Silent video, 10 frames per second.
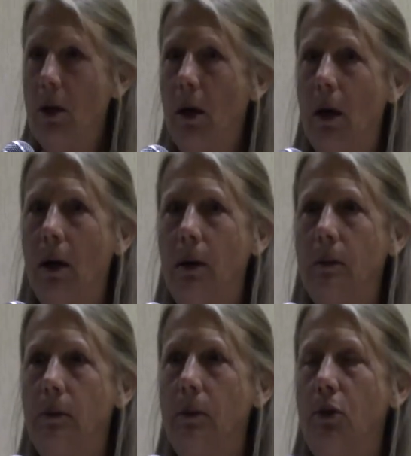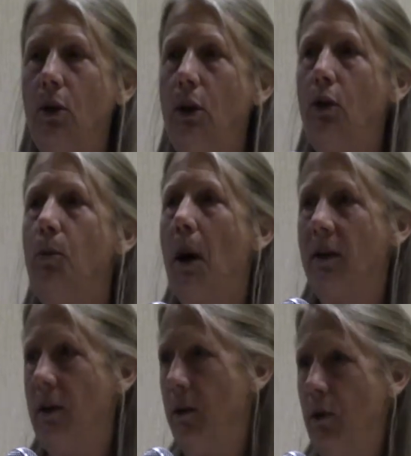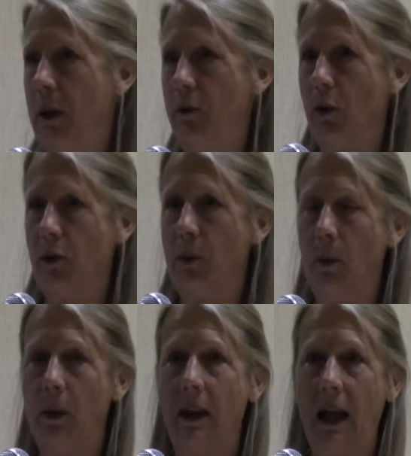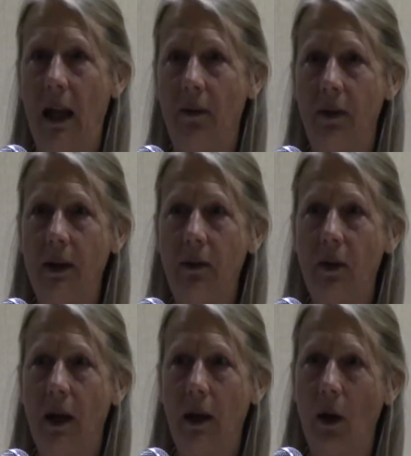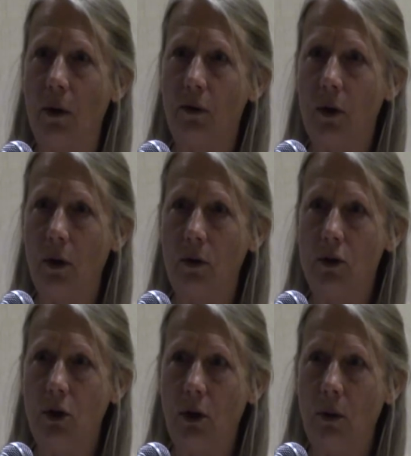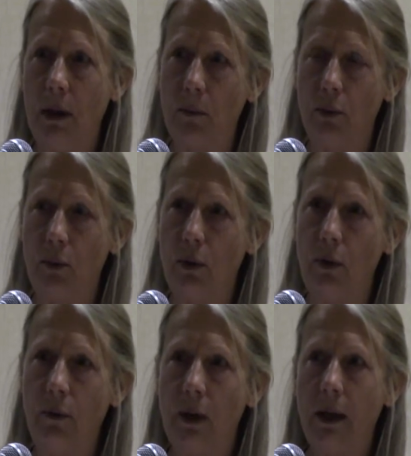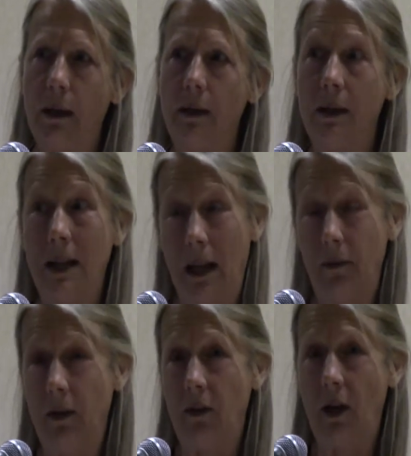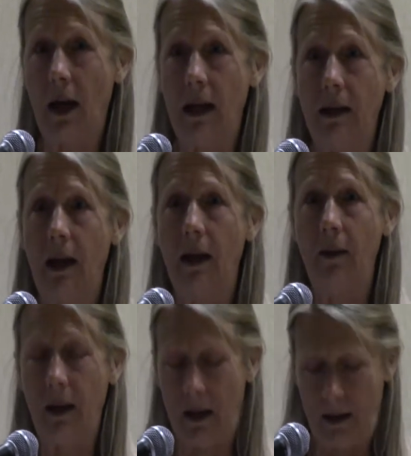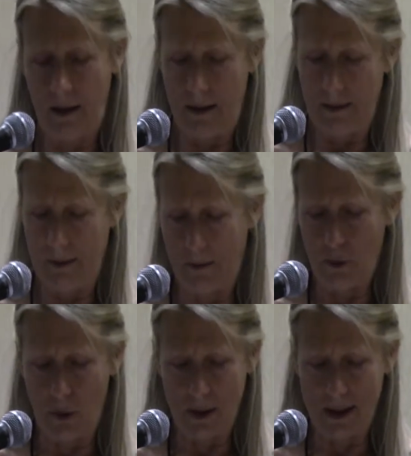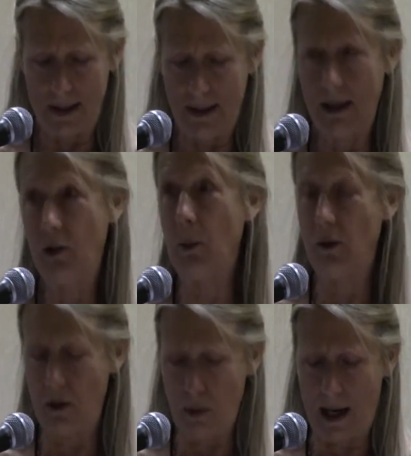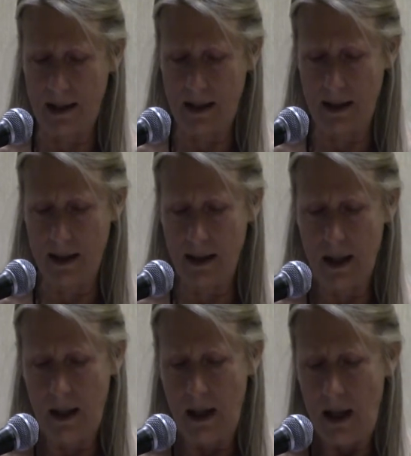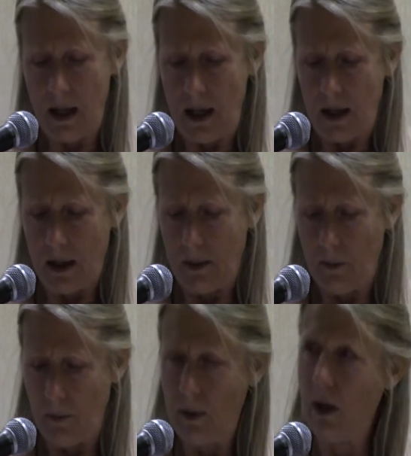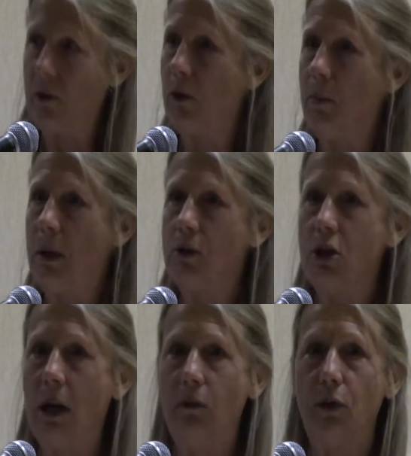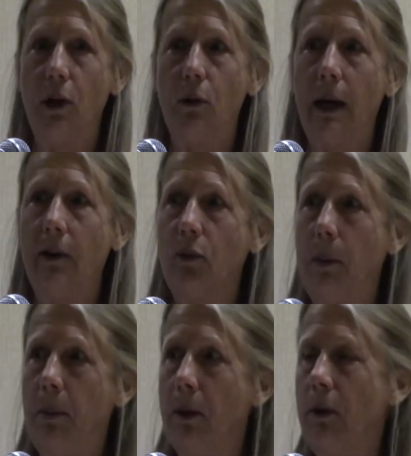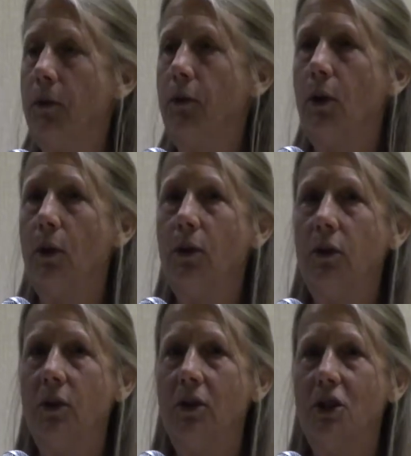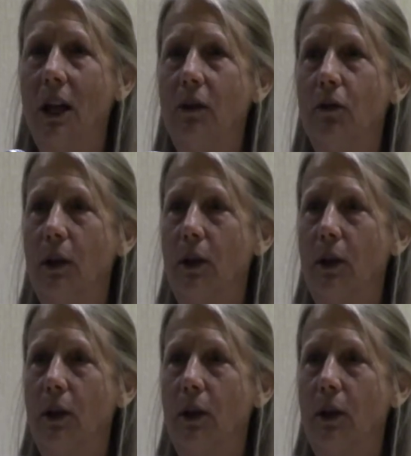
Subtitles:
to use positive reinforcement with the elephants, and also to improve the elephant's diet, and then, of course, the husbandry practices. We also build chain-free corrals. We built the first chain-free